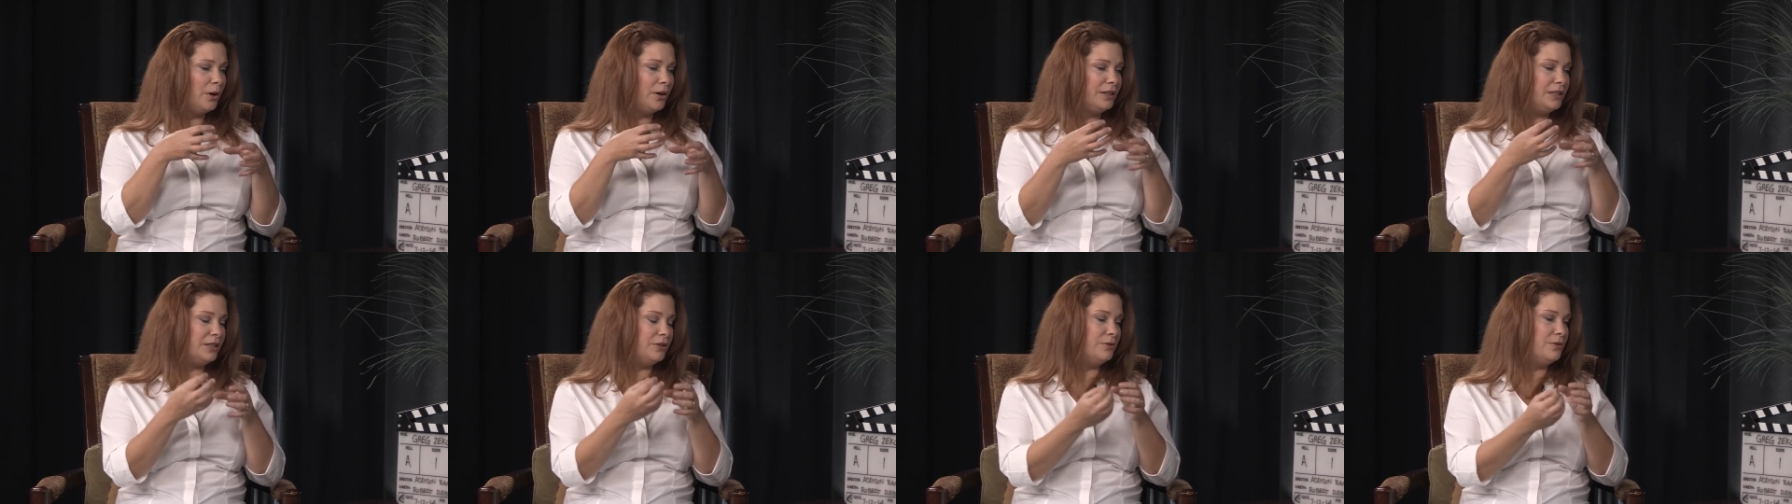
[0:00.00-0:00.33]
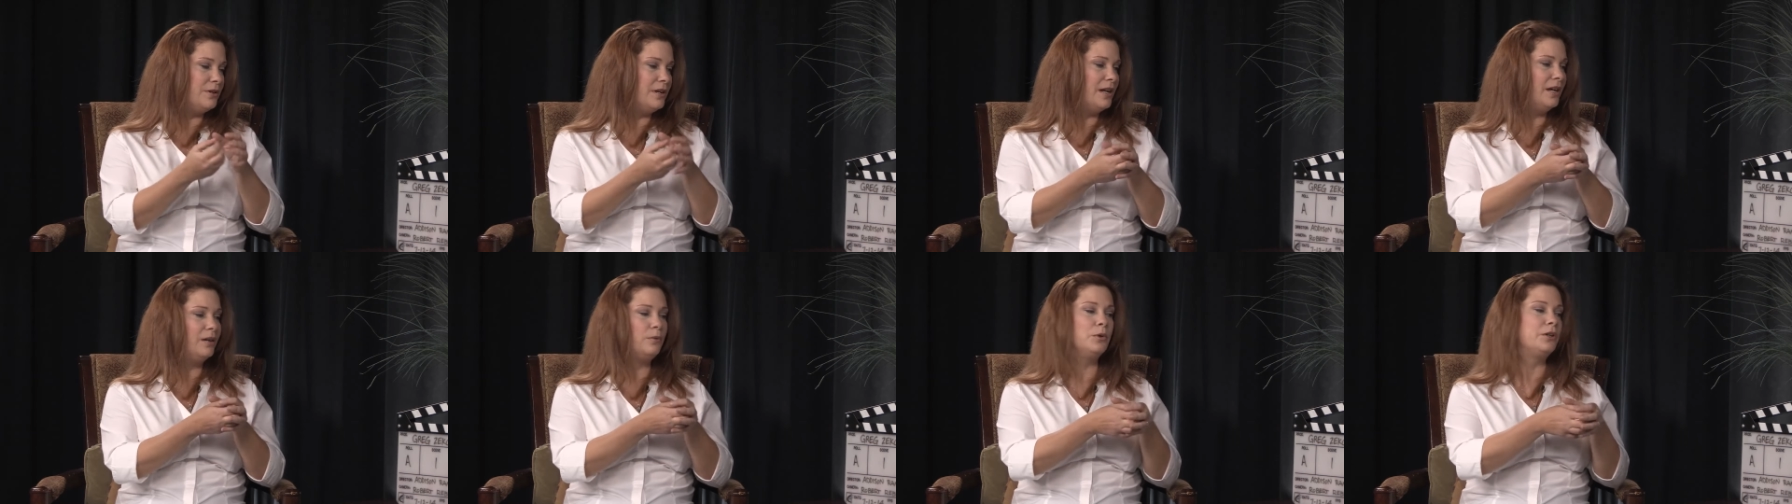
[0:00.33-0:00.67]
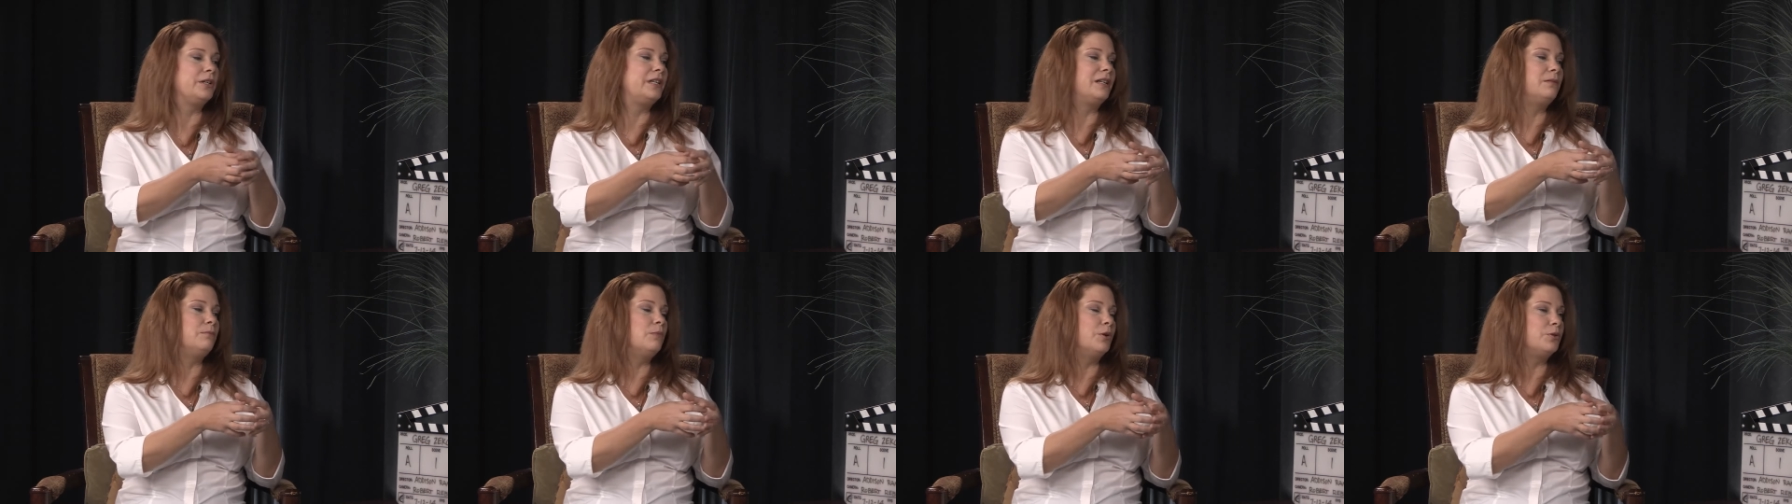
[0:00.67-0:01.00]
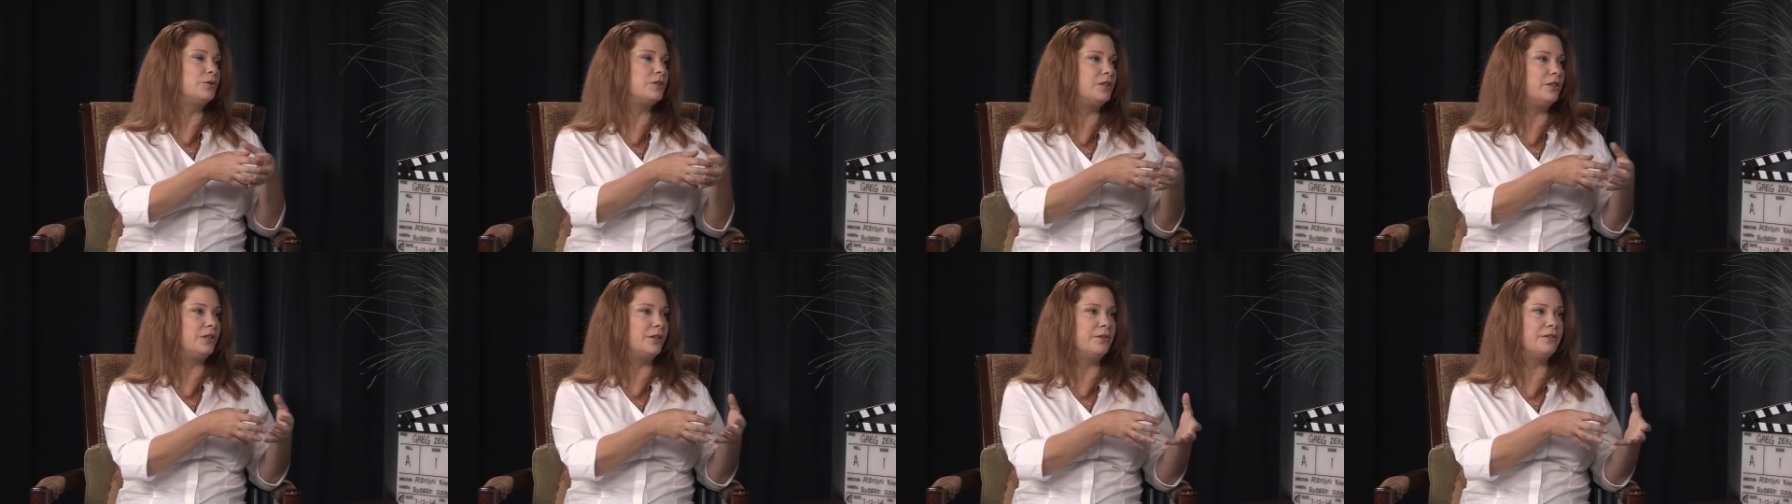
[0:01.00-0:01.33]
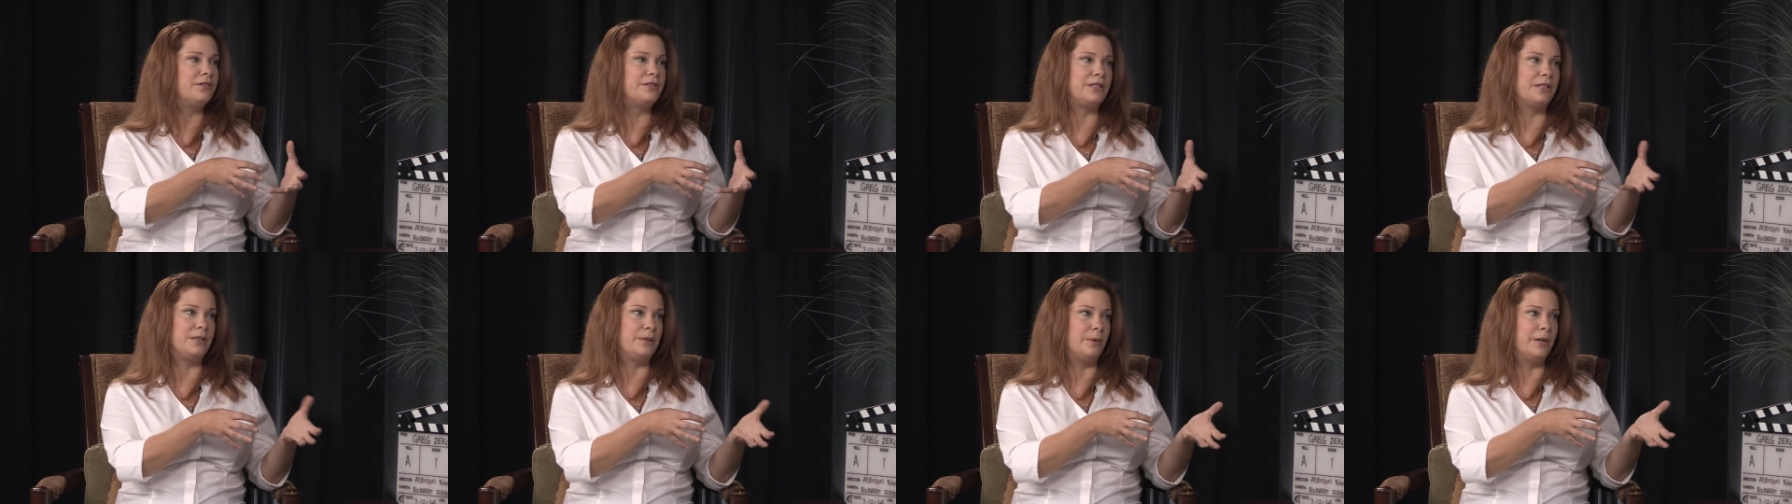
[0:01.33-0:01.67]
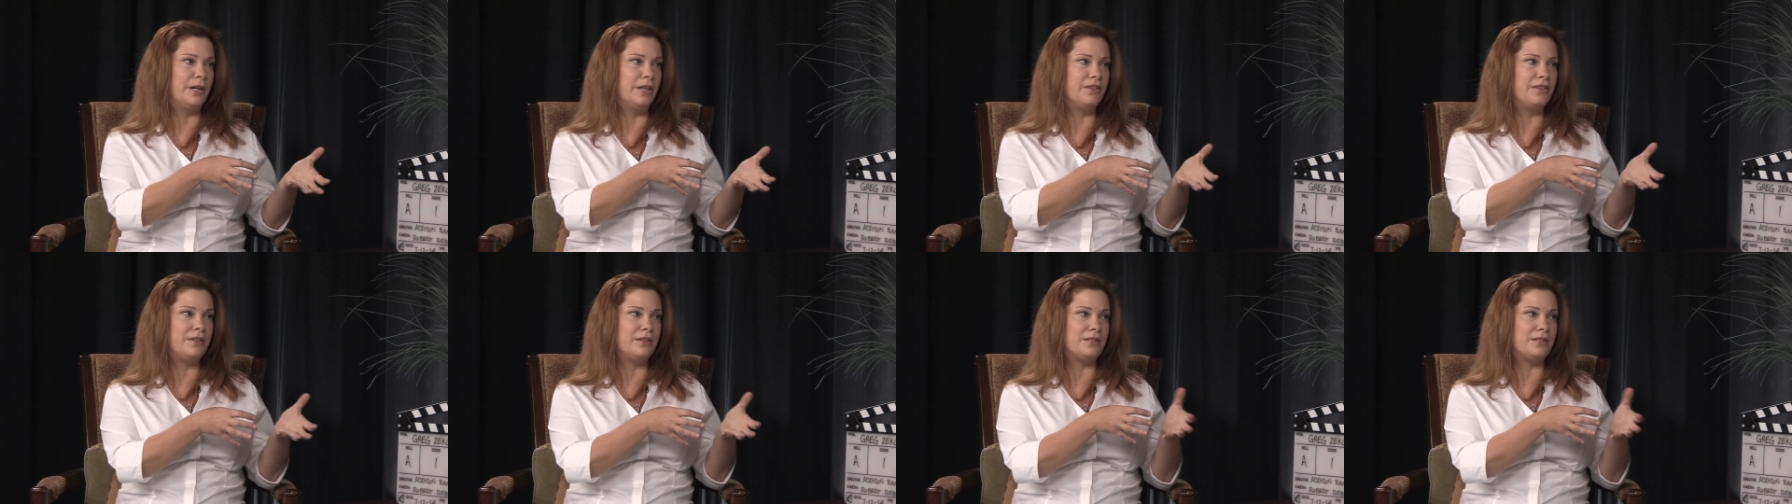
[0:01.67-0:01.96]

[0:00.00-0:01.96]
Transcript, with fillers: are you networking most closely with?